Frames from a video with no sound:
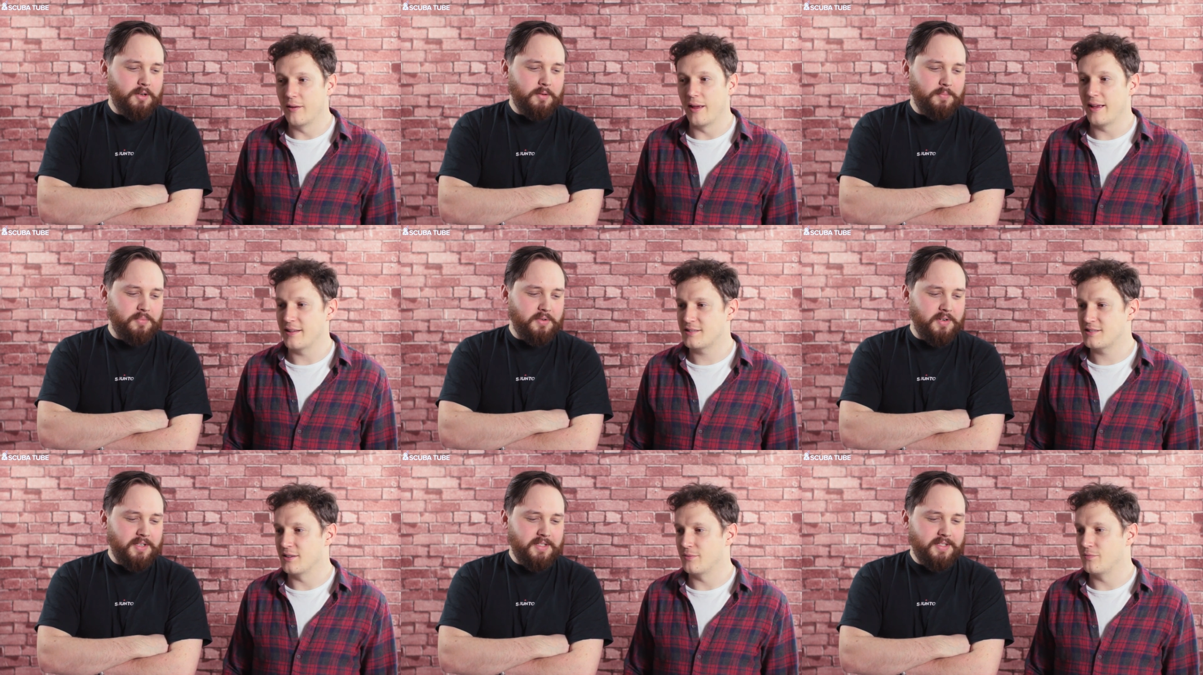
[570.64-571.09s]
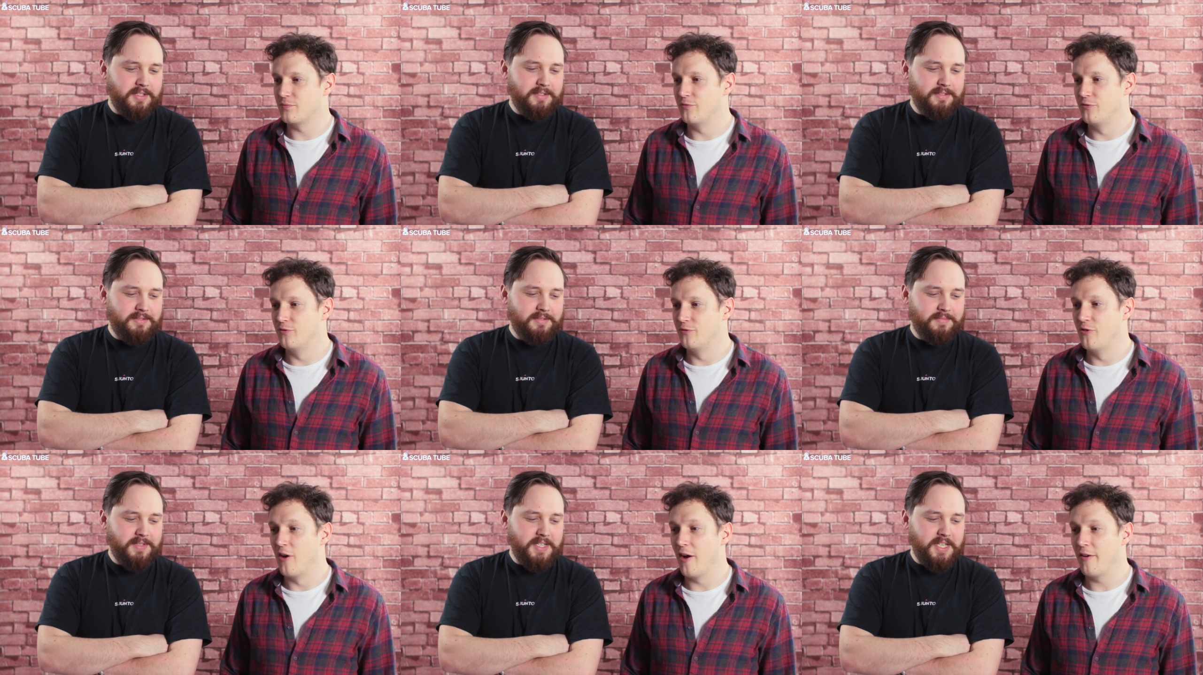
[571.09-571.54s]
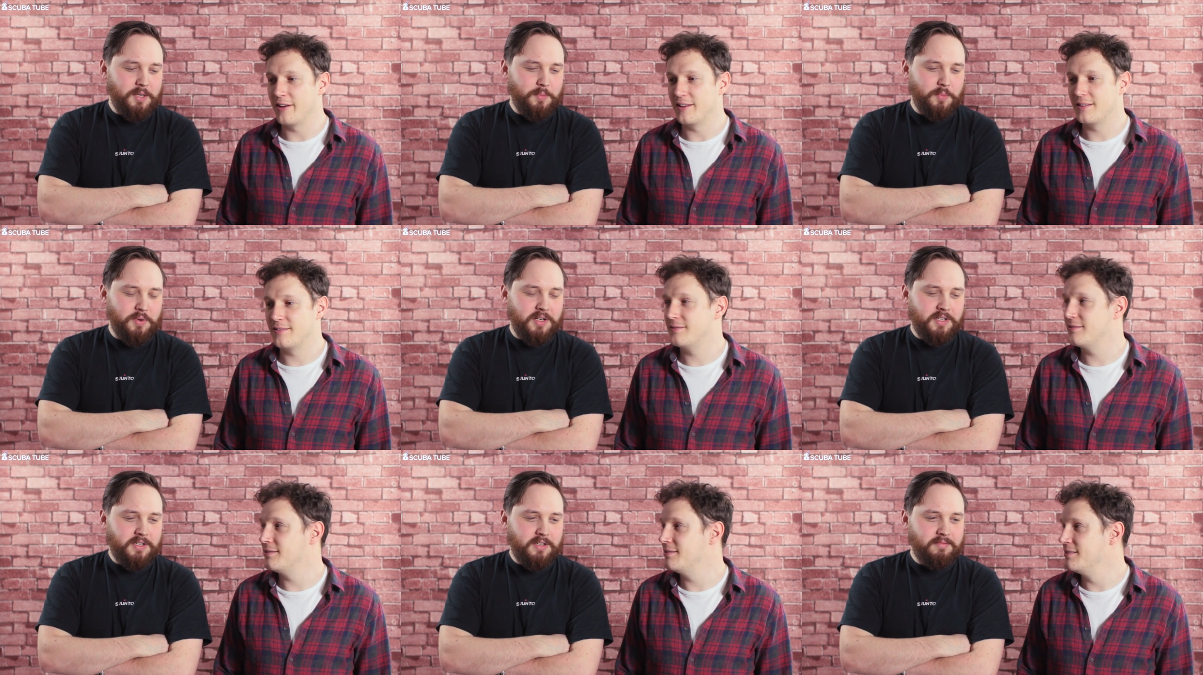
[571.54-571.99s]
Speaker 1: It's a very
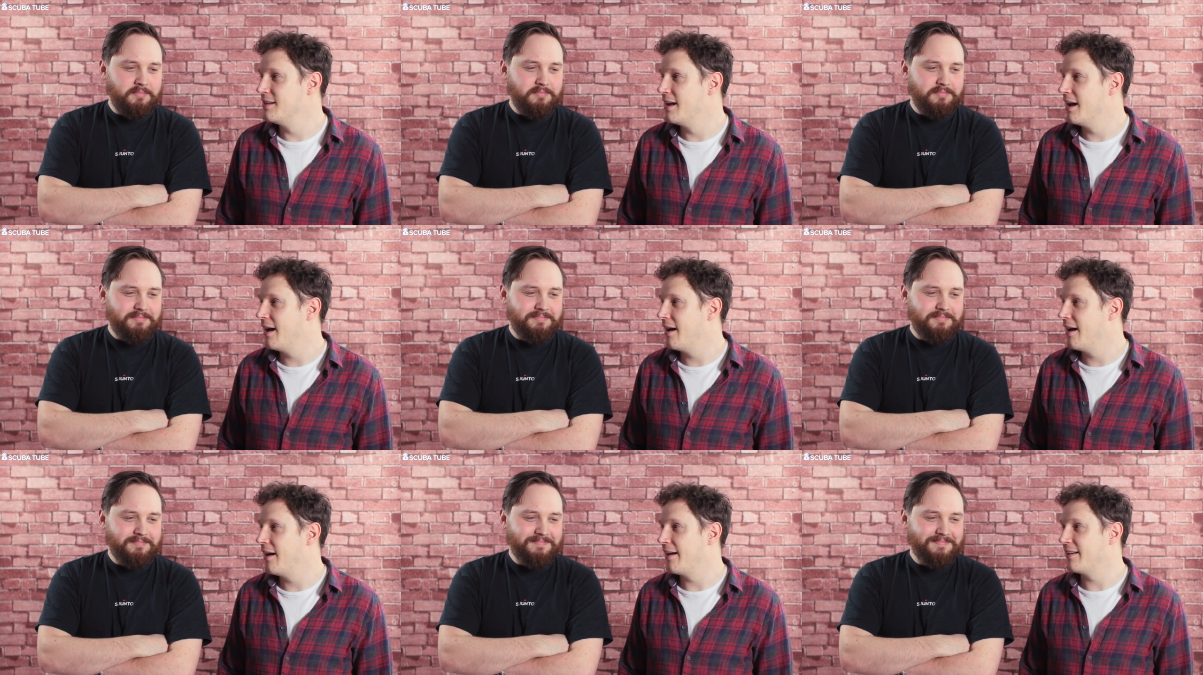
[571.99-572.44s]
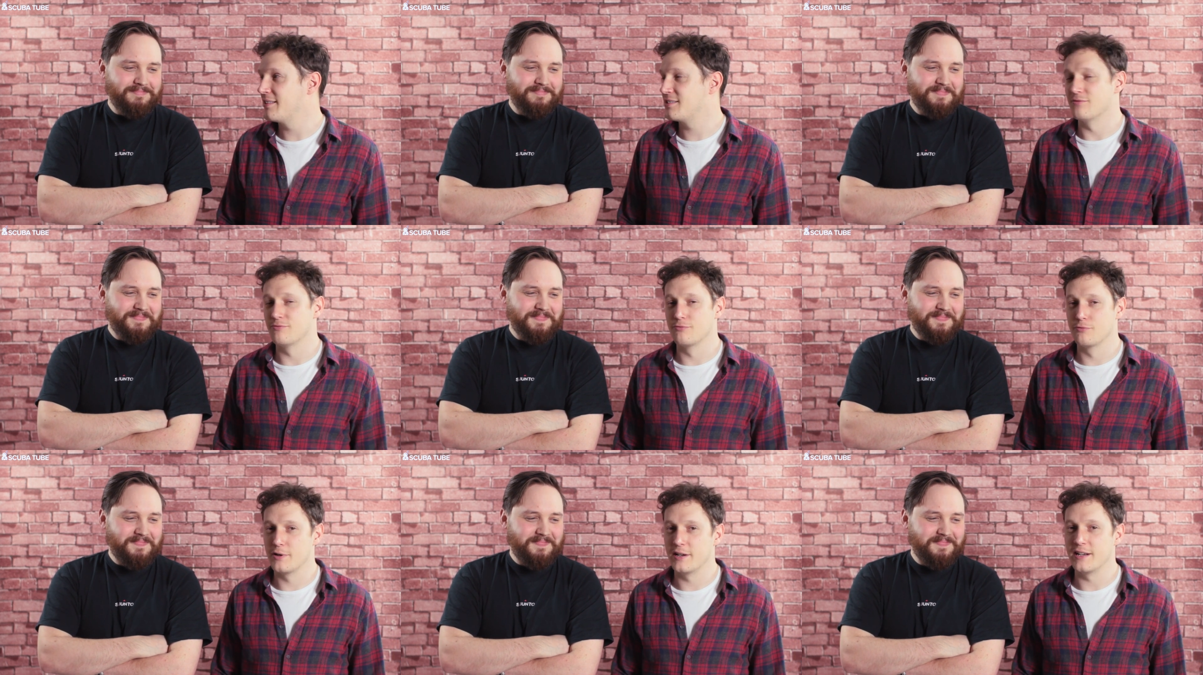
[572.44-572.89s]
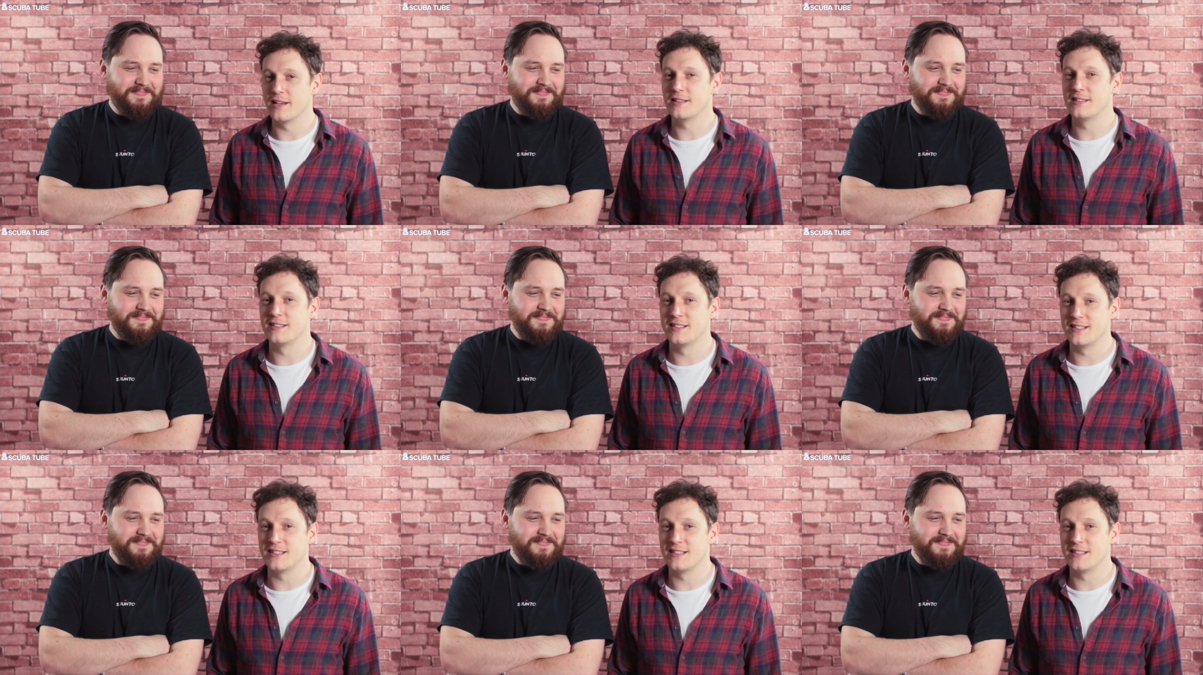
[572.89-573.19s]
yeah, it's a really